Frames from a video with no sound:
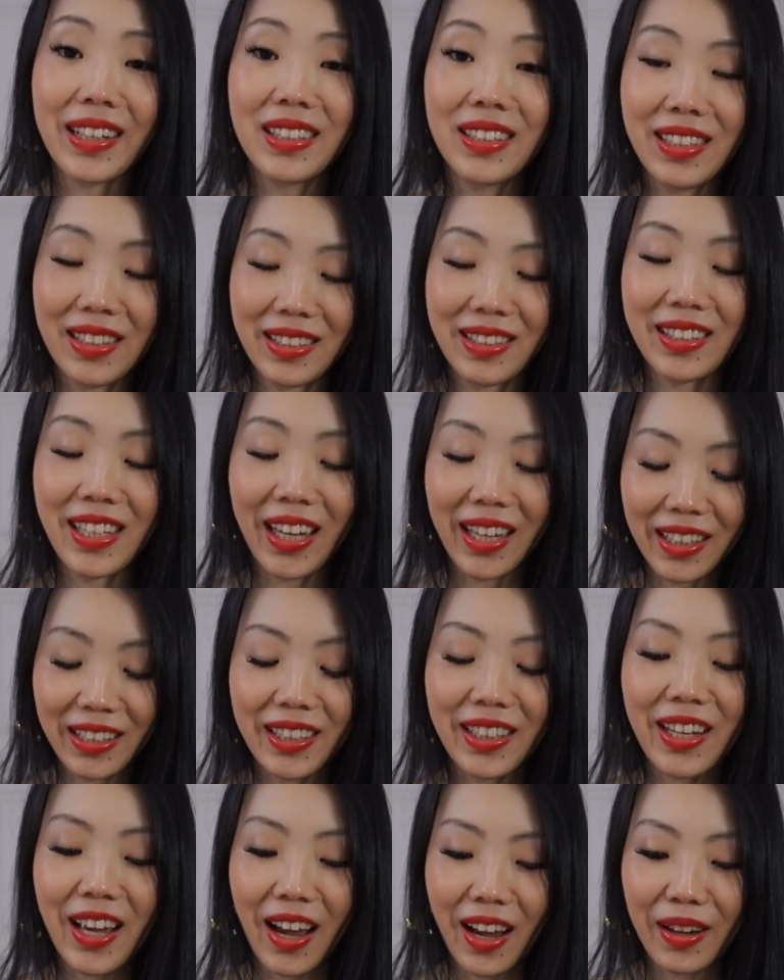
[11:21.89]
a
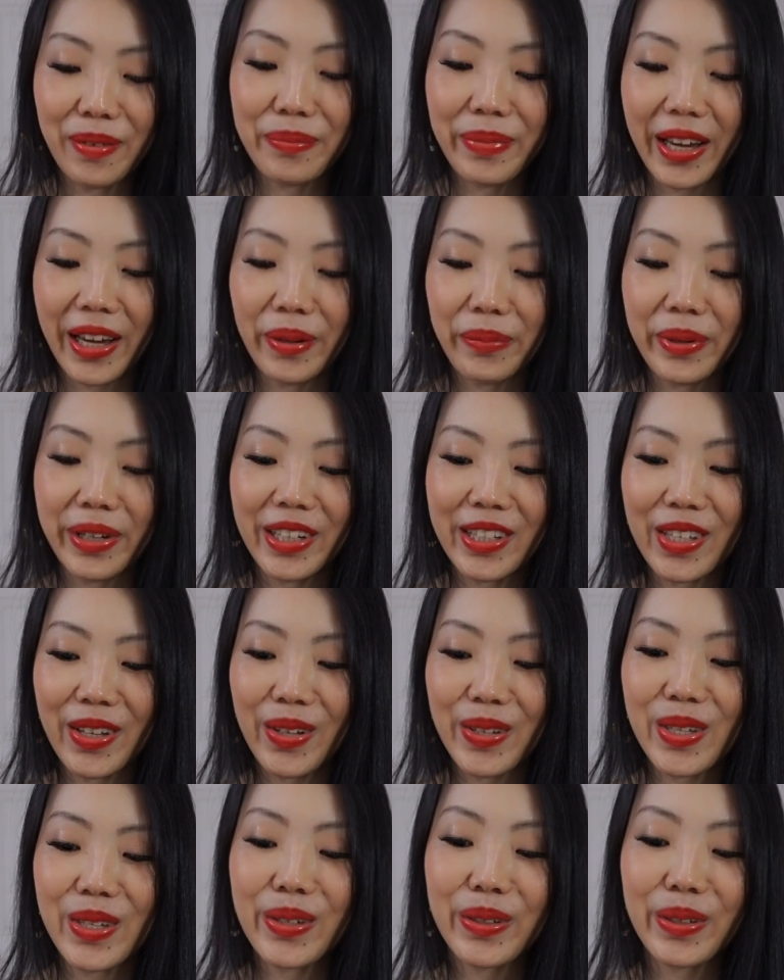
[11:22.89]
daily handbag, but it's
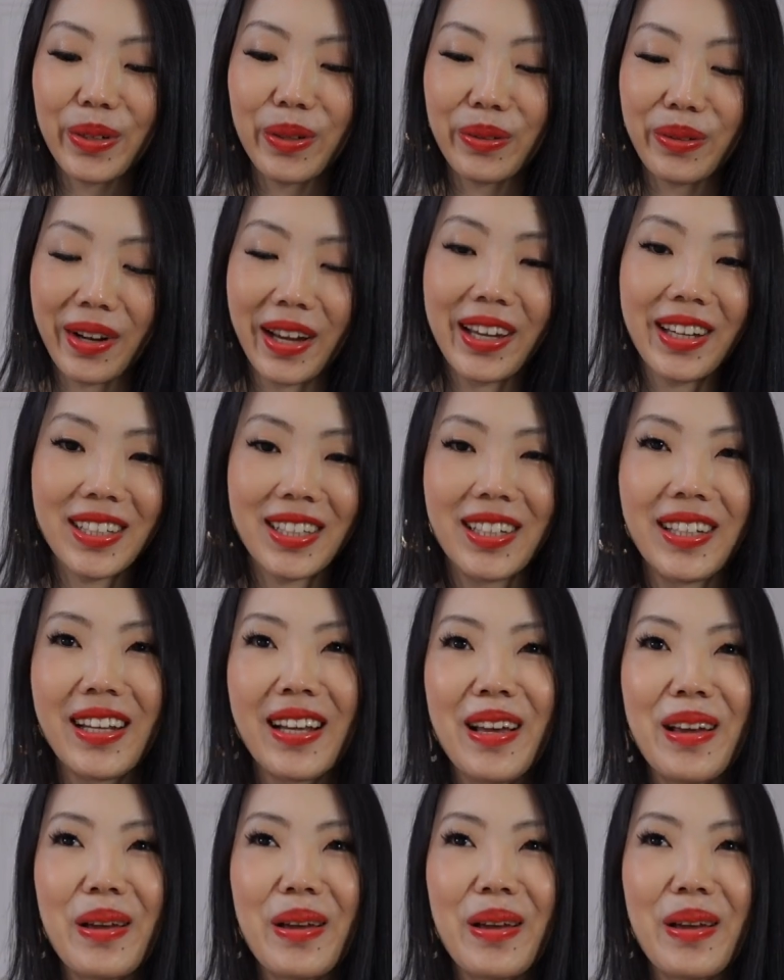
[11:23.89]
also a great